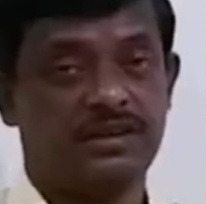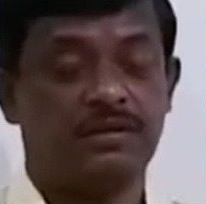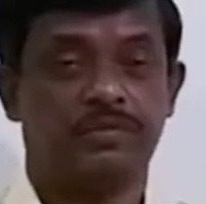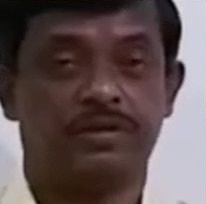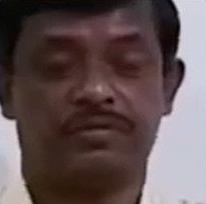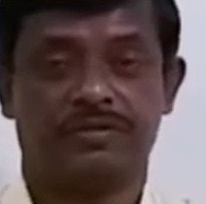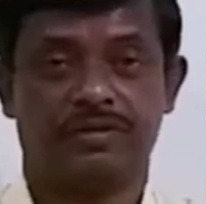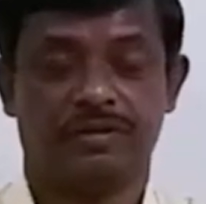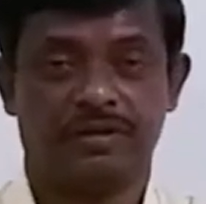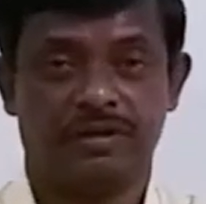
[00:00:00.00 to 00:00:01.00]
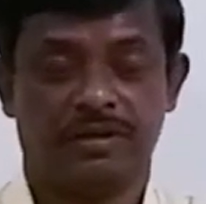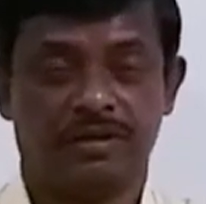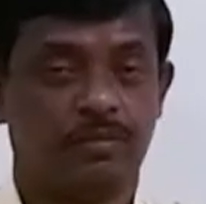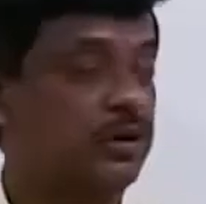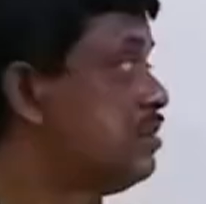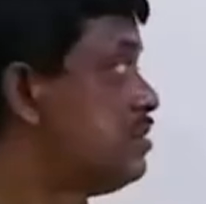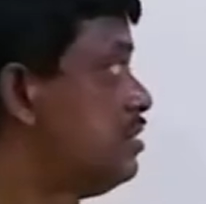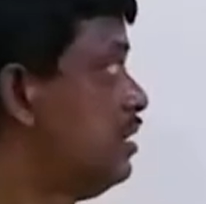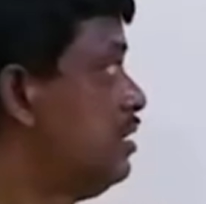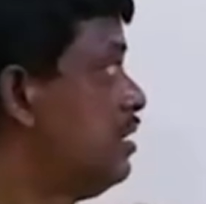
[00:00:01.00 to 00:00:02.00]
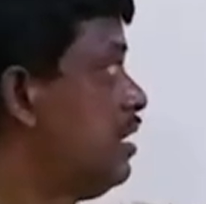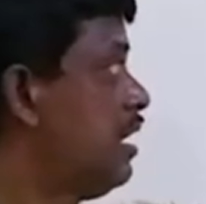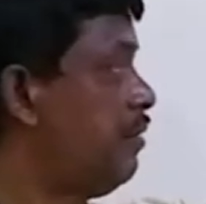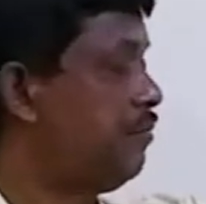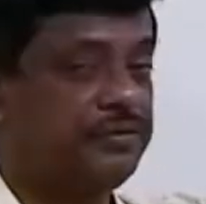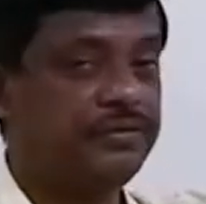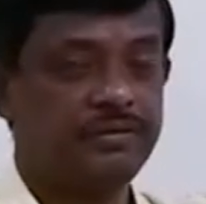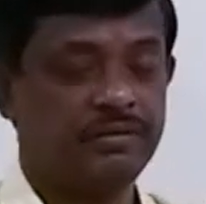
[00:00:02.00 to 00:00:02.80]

number of points in the F